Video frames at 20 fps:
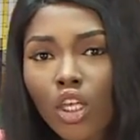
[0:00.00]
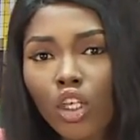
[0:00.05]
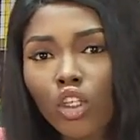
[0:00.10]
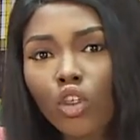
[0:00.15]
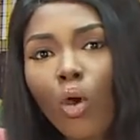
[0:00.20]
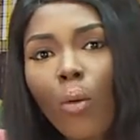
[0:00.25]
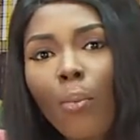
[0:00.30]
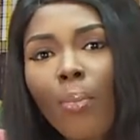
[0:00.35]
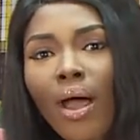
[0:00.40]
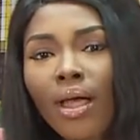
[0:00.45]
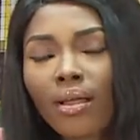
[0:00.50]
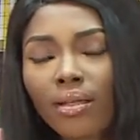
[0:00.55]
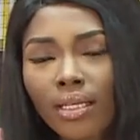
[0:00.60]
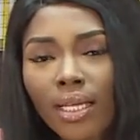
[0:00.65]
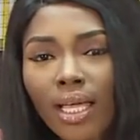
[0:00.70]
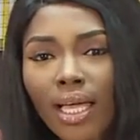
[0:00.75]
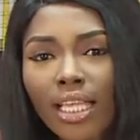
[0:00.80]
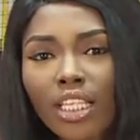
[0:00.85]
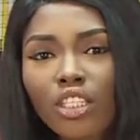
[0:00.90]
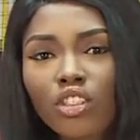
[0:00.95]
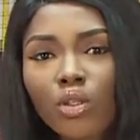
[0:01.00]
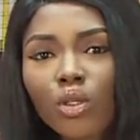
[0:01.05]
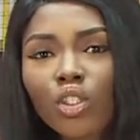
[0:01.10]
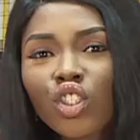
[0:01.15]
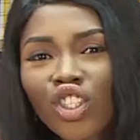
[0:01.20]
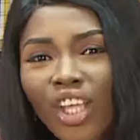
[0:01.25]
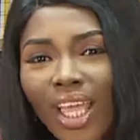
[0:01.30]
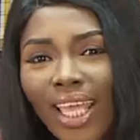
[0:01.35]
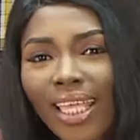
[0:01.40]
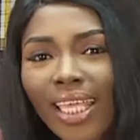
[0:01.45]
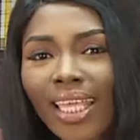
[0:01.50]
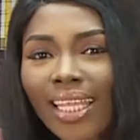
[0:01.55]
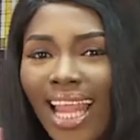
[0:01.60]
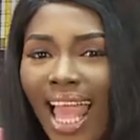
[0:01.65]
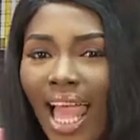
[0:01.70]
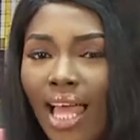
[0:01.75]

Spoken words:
your partner is not checking